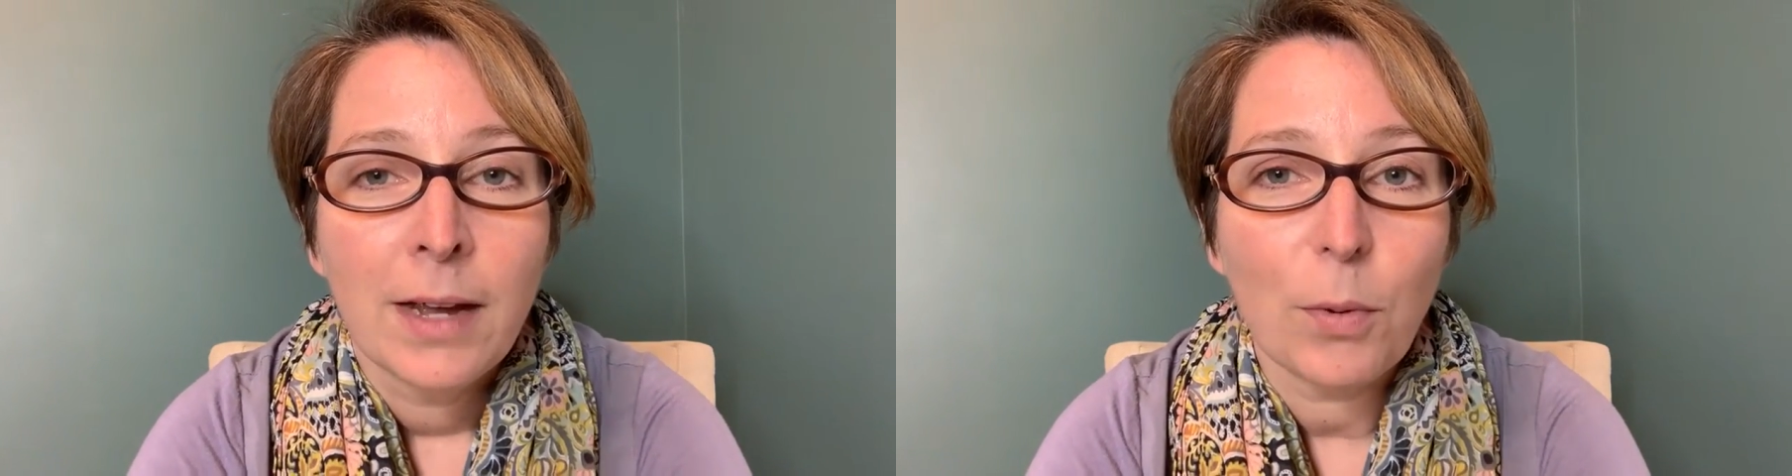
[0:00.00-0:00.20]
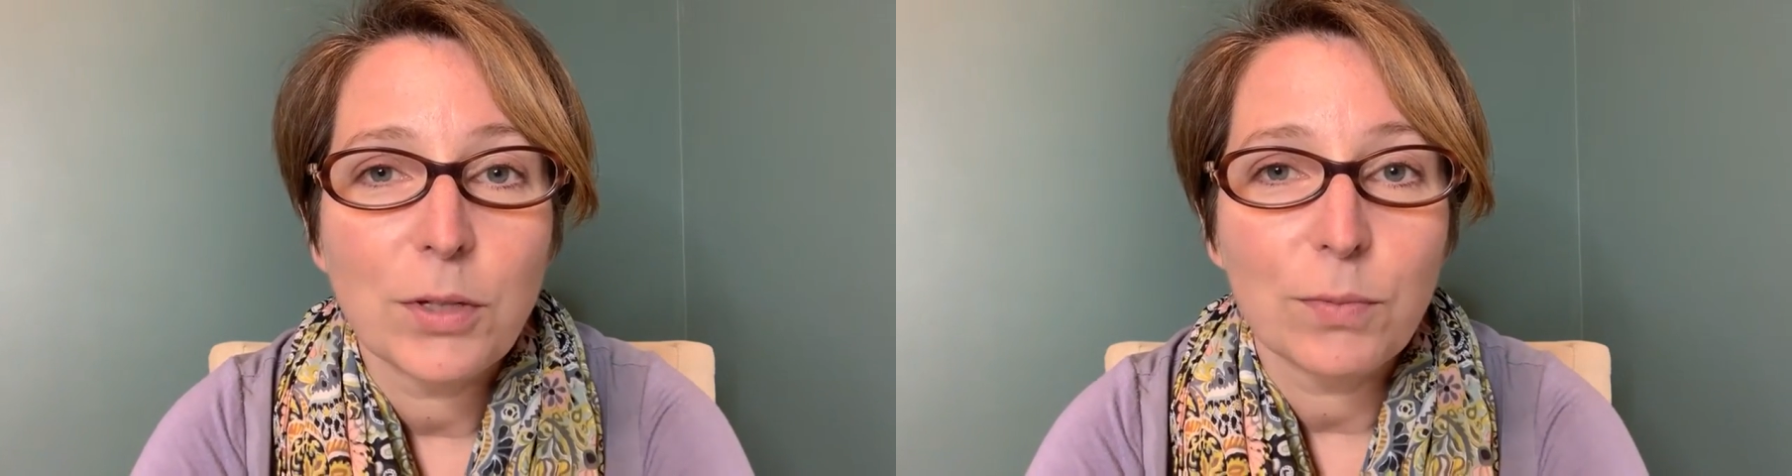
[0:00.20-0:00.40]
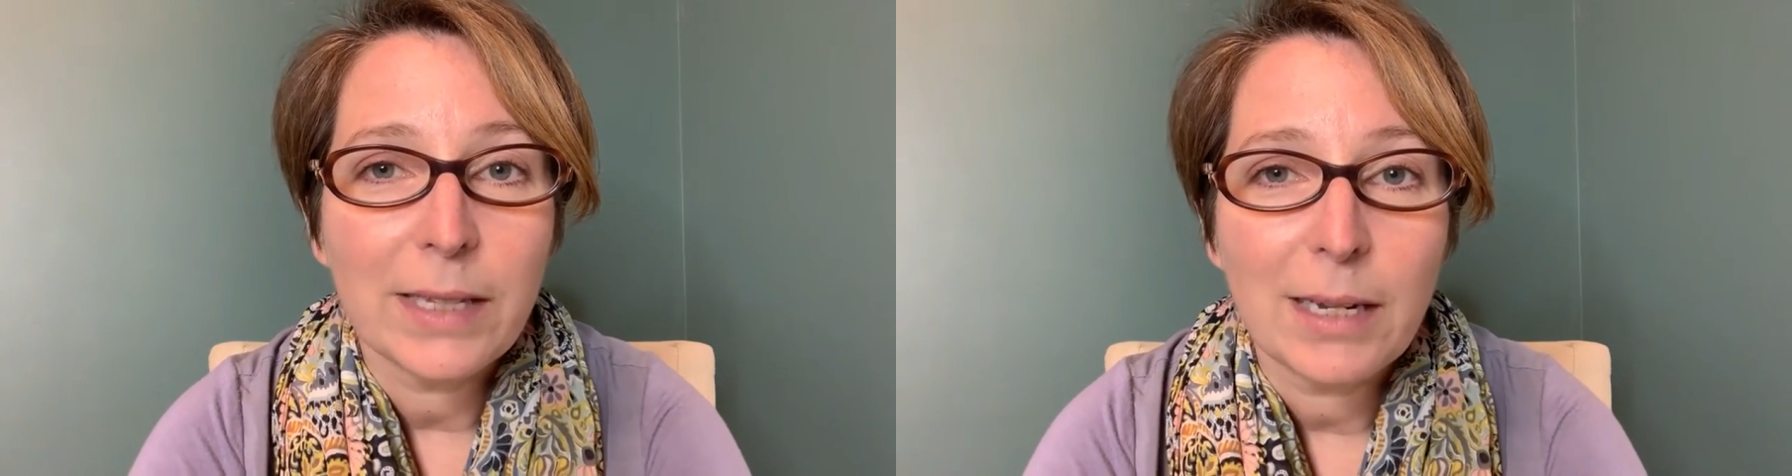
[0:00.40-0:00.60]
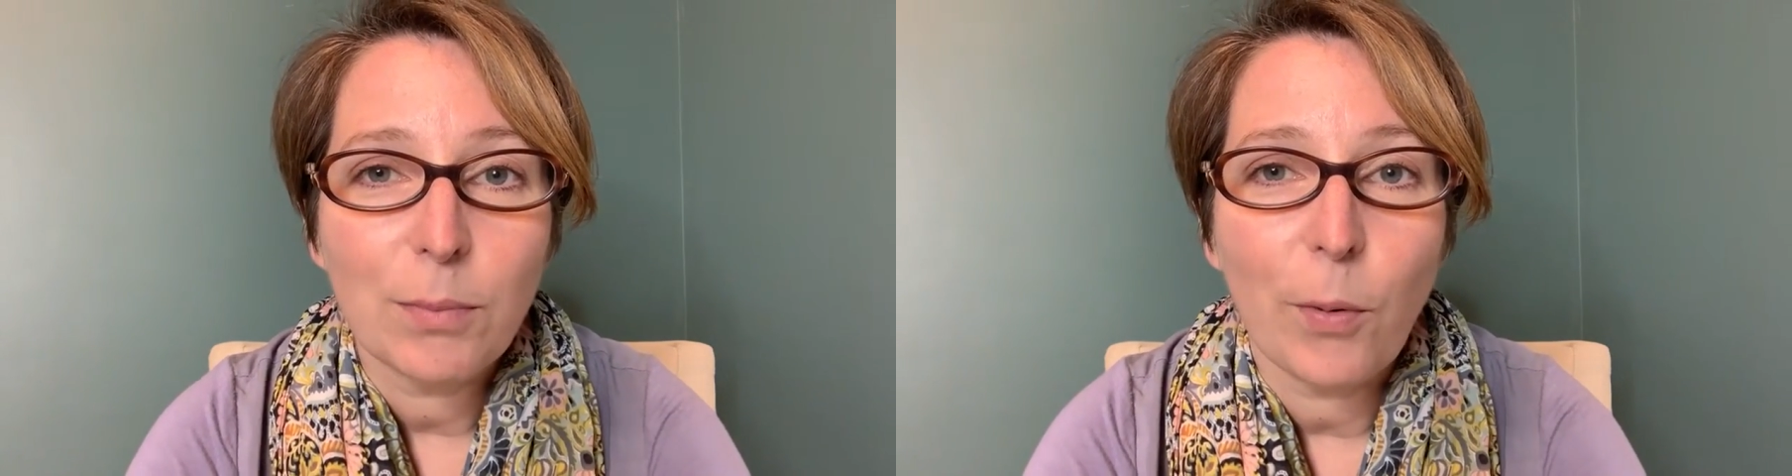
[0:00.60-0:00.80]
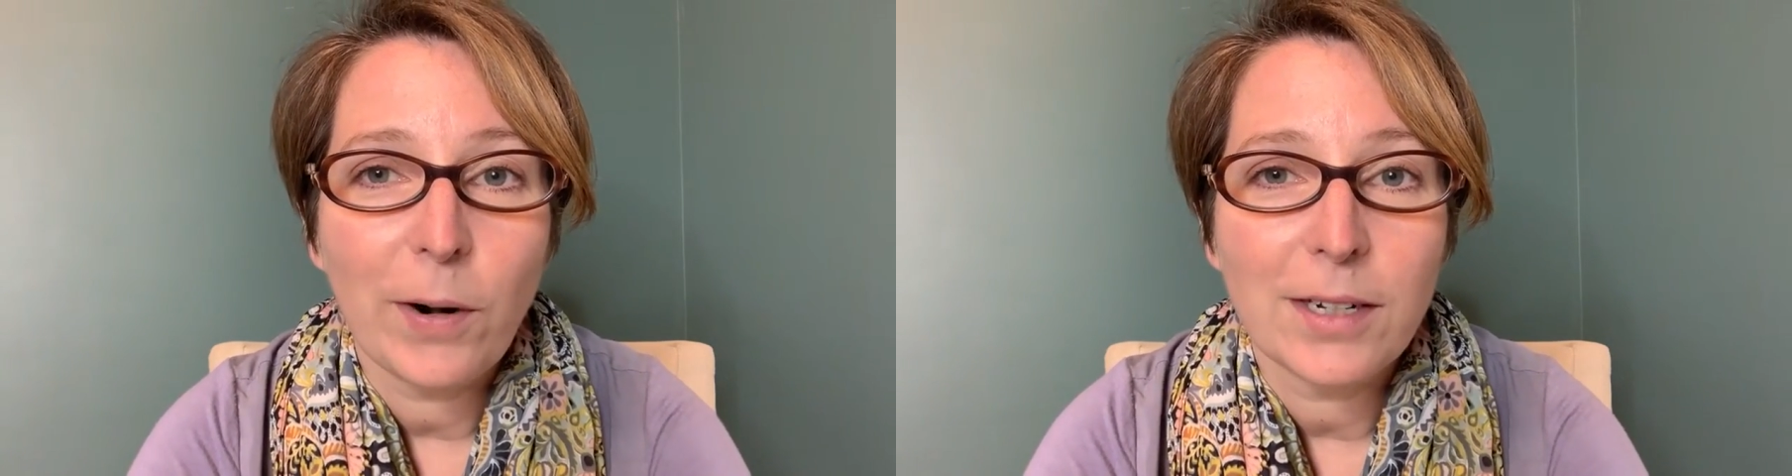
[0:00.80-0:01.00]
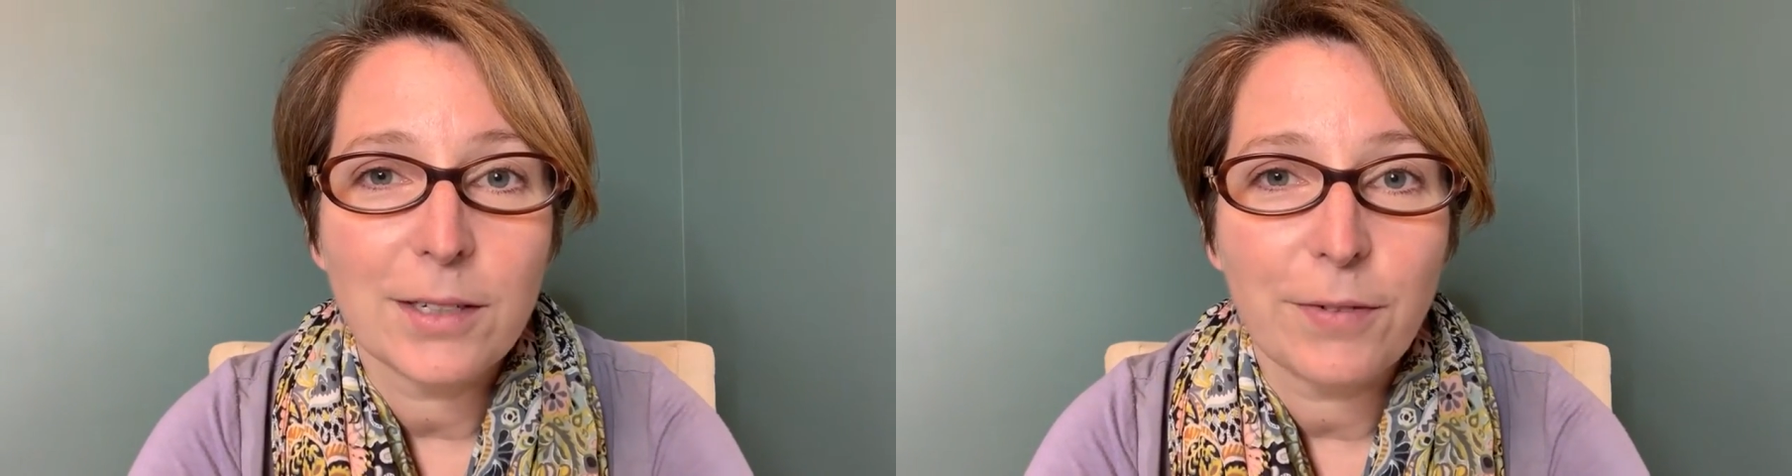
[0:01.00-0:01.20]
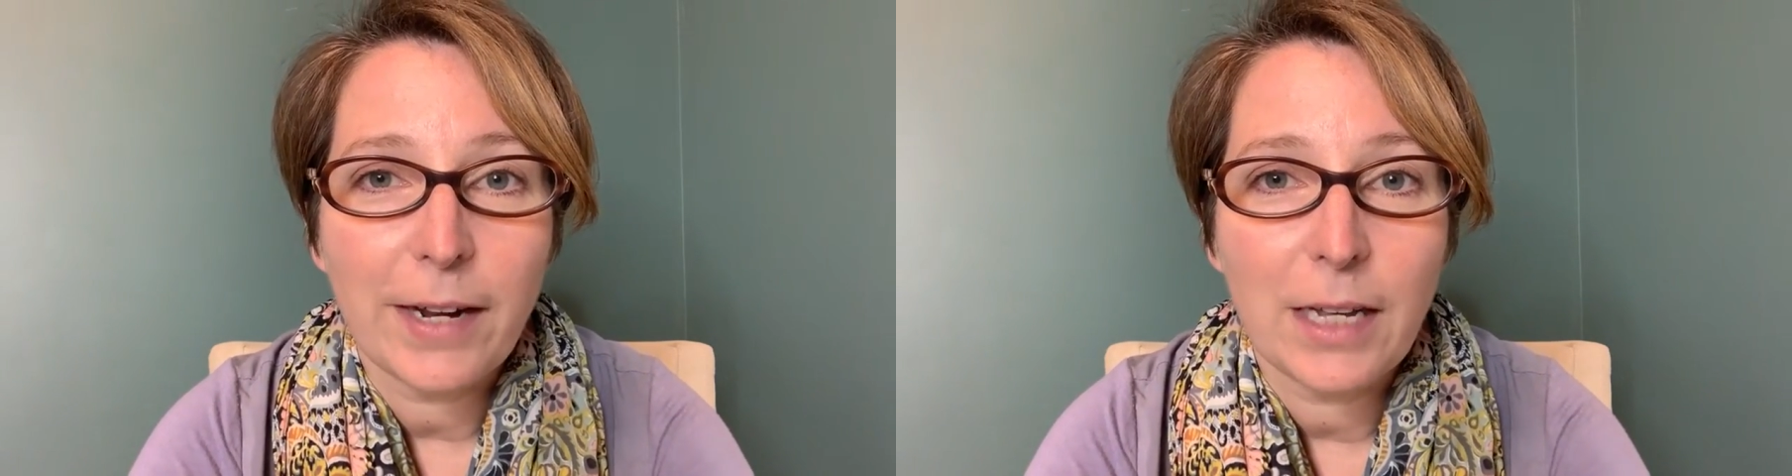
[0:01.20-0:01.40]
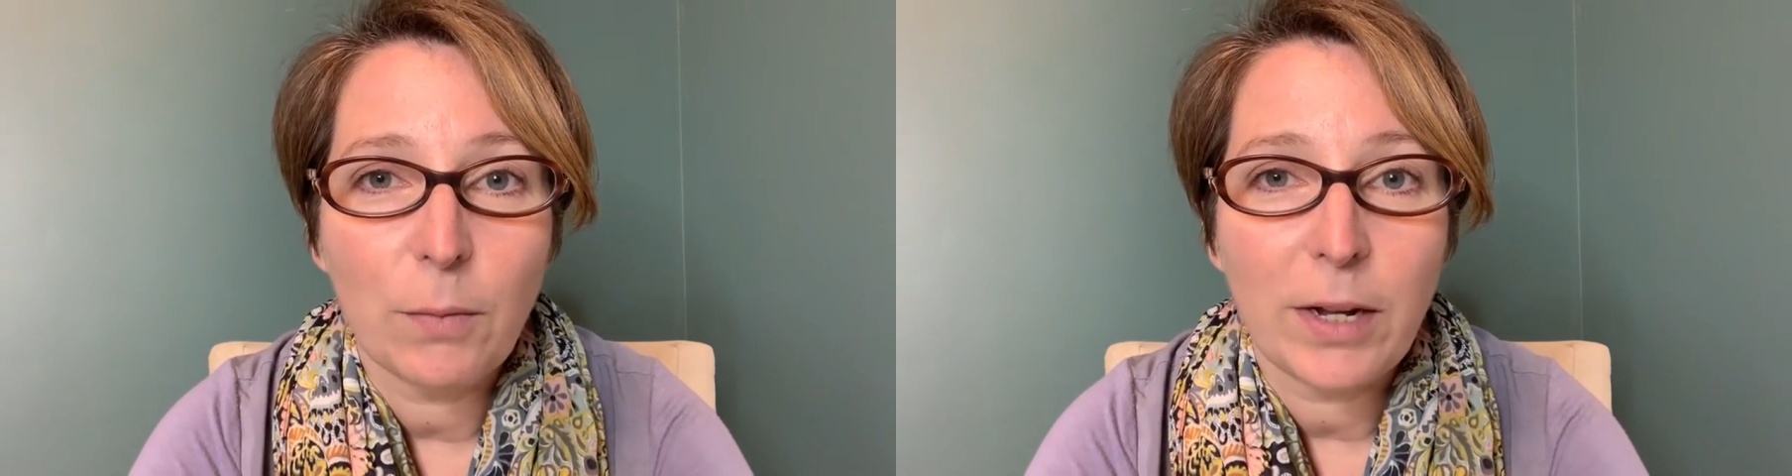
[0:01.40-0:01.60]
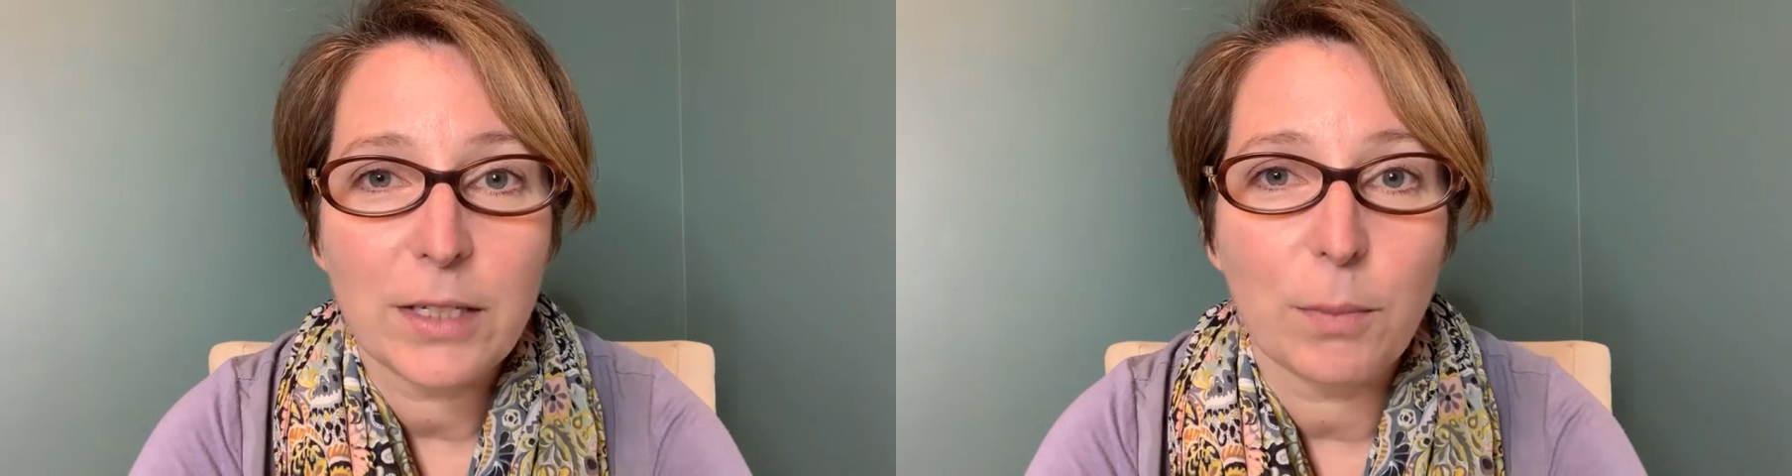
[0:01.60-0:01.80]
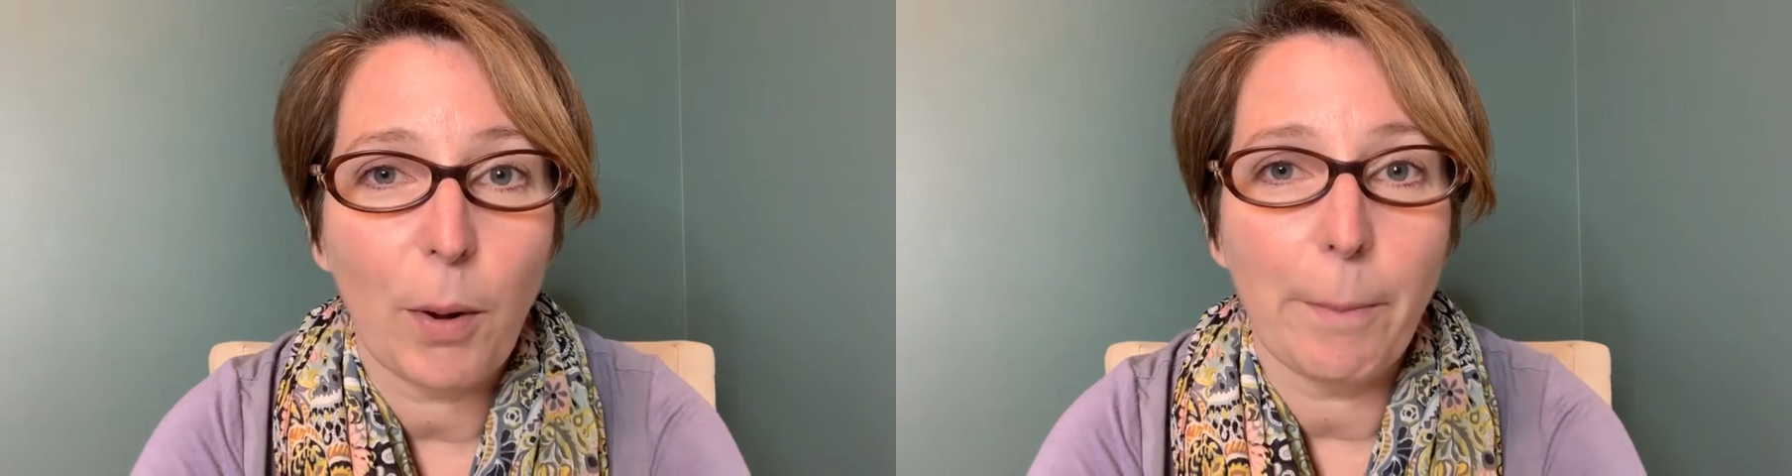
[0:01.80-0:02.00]
what's really important is finding
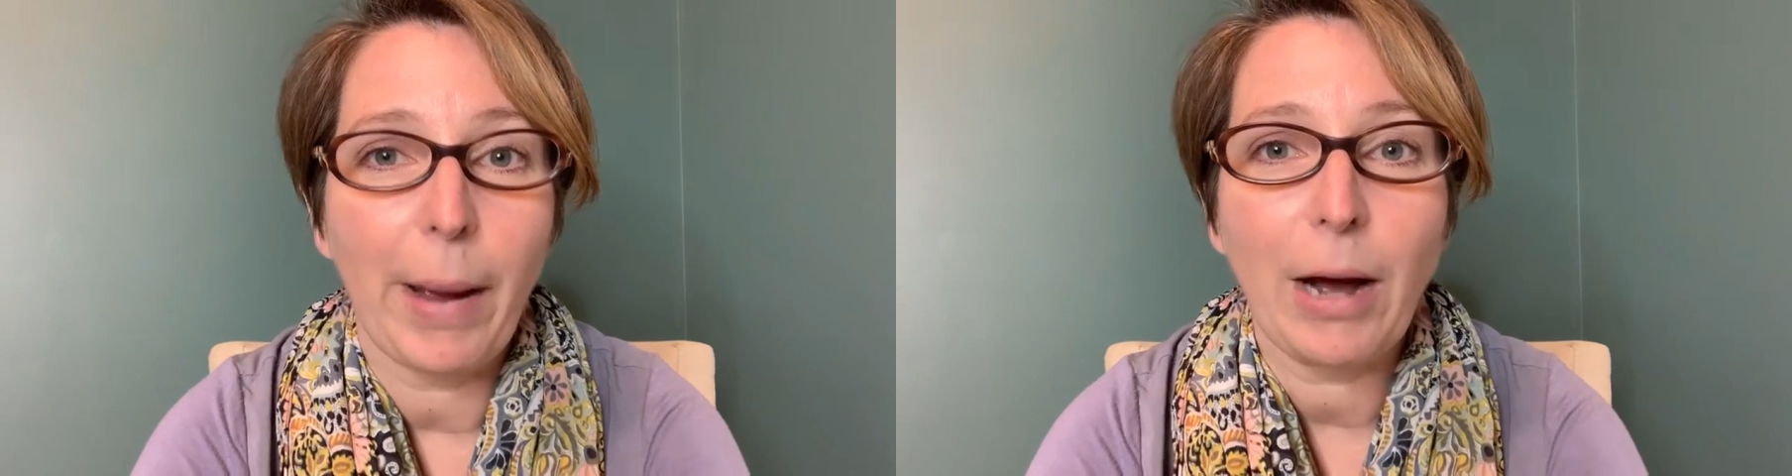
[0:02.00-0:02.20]
ways to put